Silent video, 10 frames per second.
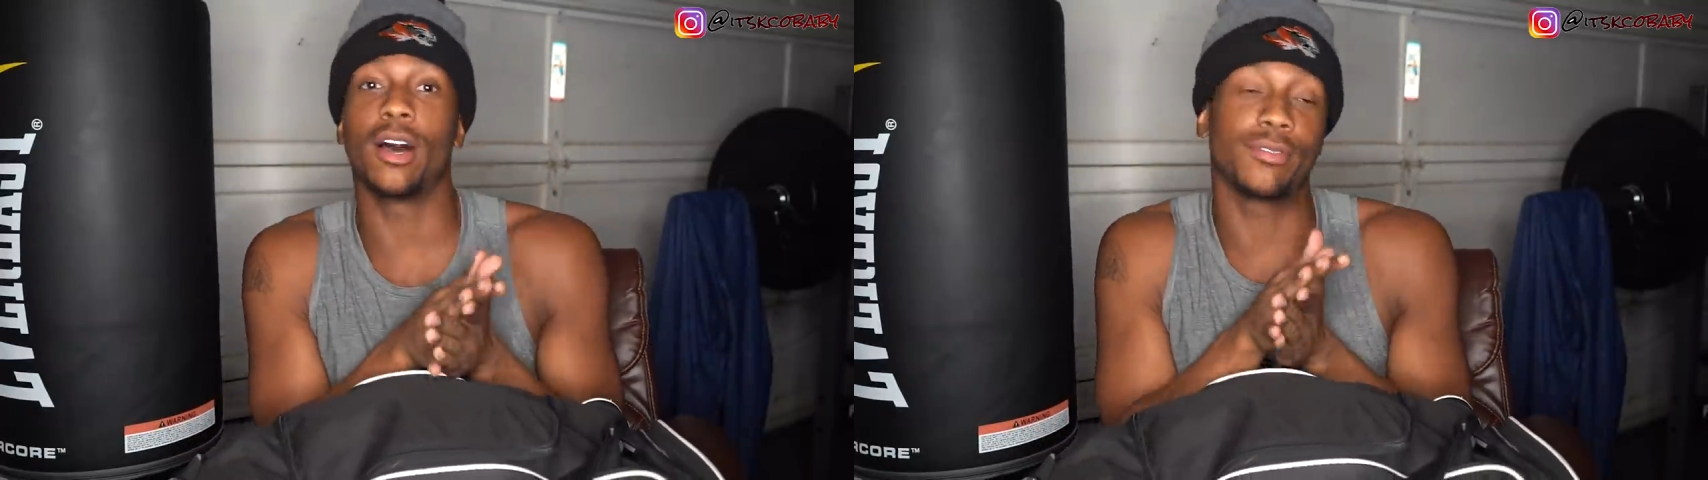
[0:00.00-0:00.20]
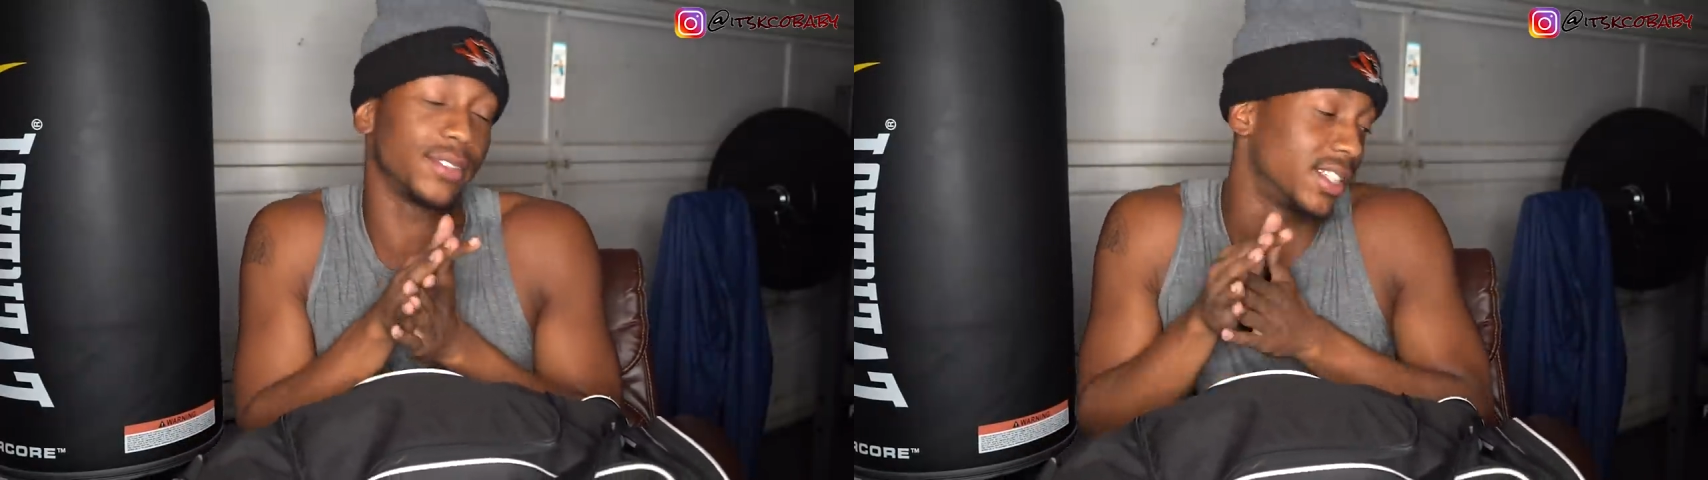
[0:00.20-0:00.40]

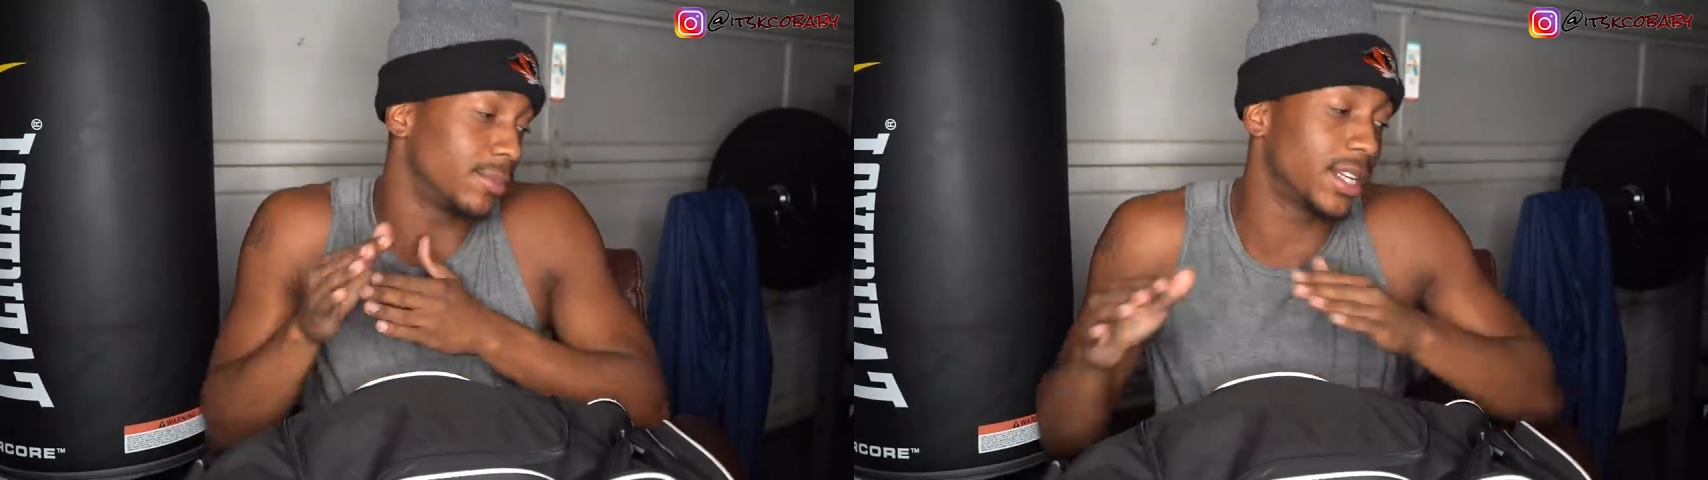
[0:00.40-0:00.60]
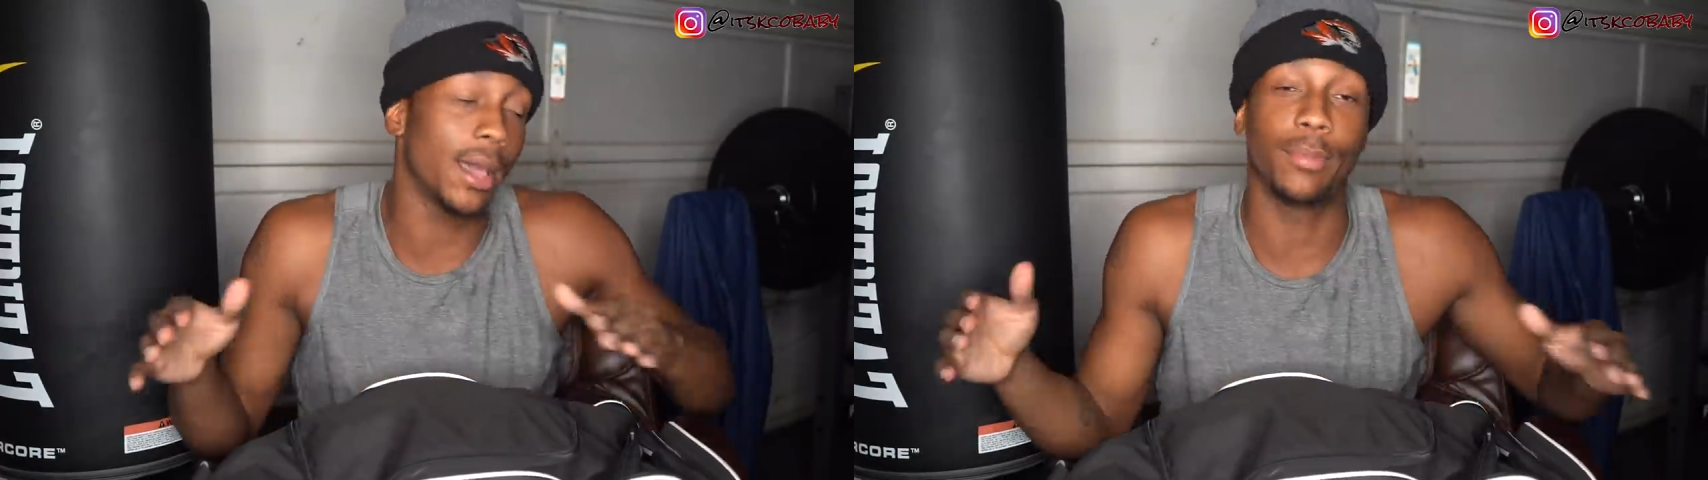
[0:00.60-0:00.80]
off of
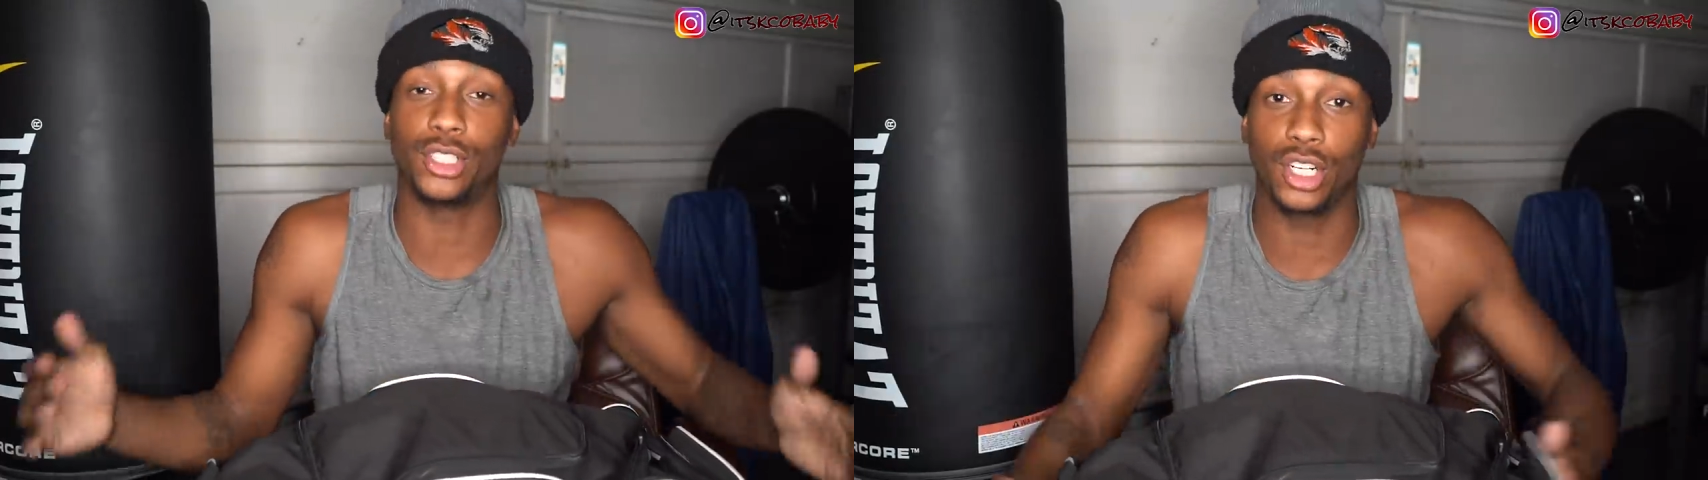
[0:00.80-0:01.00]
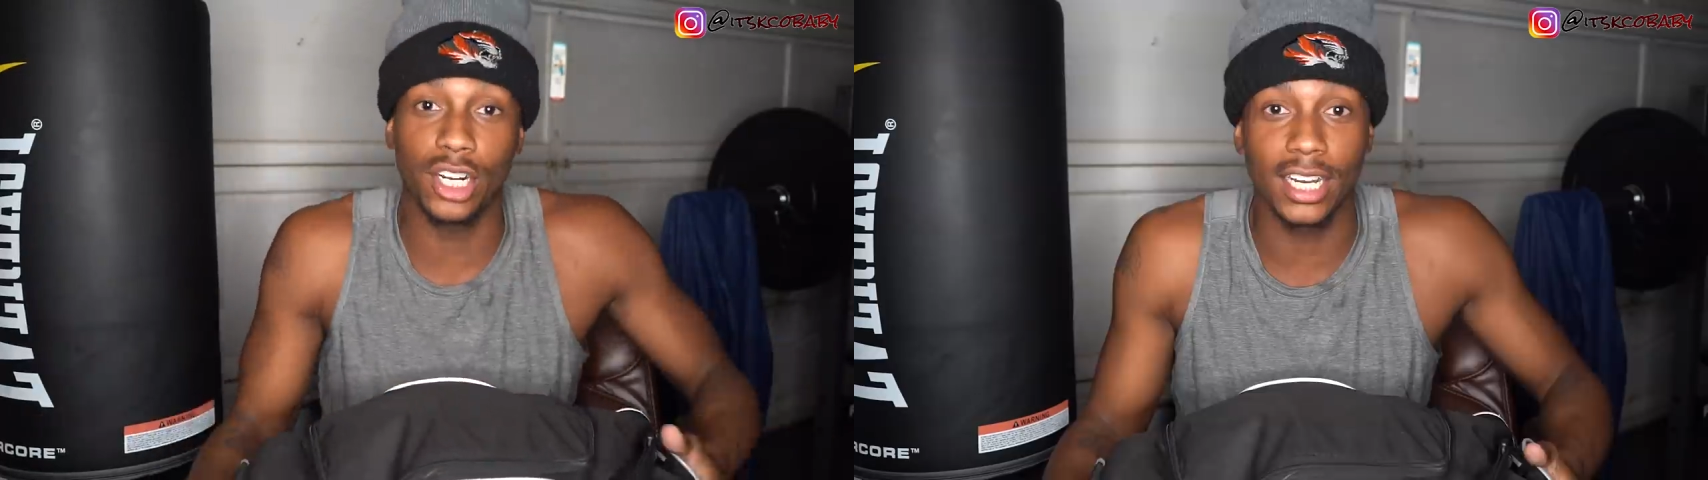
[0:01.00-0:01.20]
some type
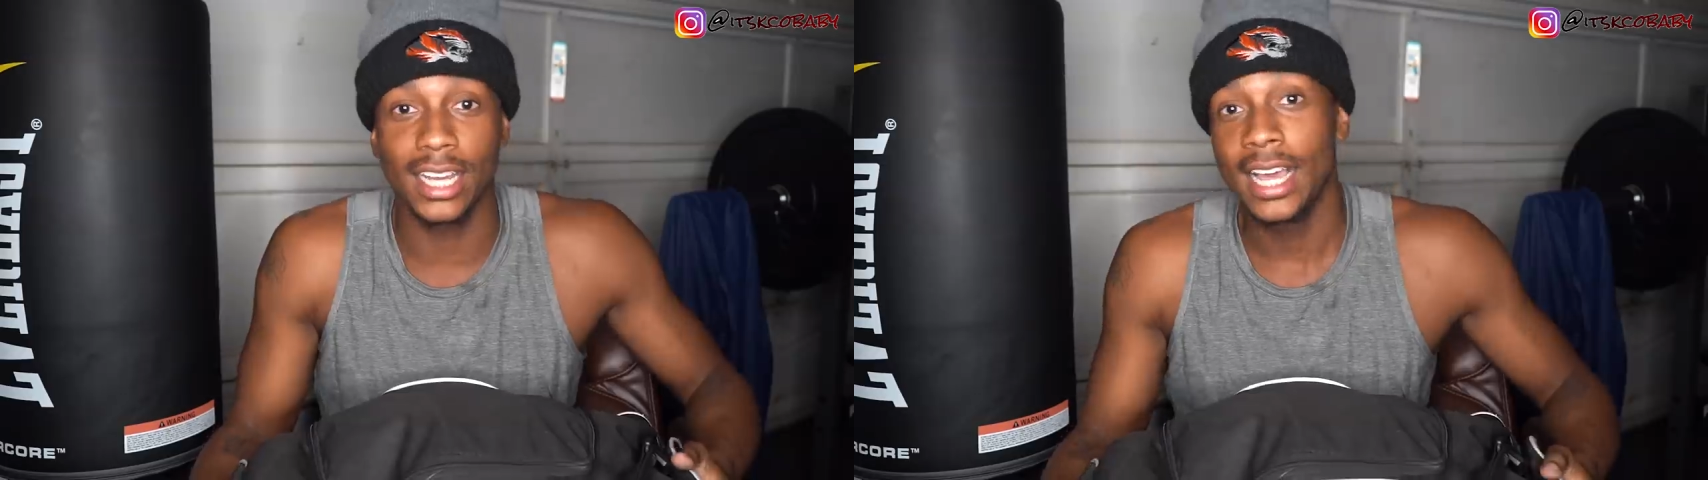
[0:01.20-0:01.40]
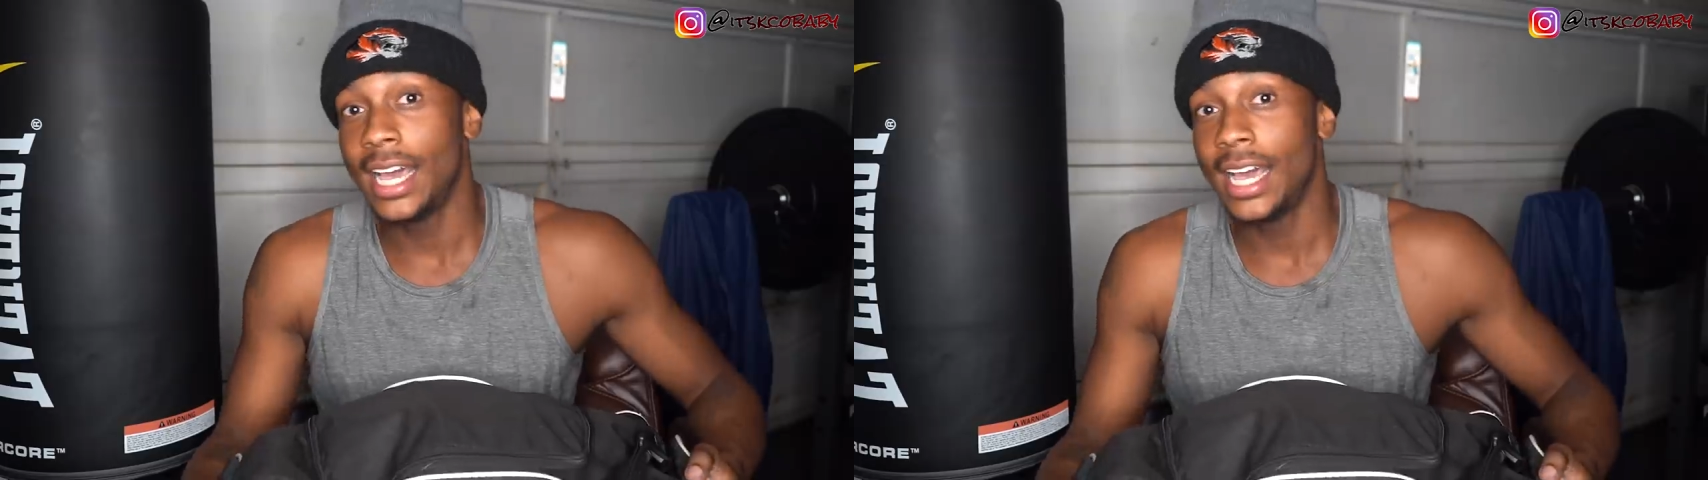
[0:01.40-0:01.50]
of drug.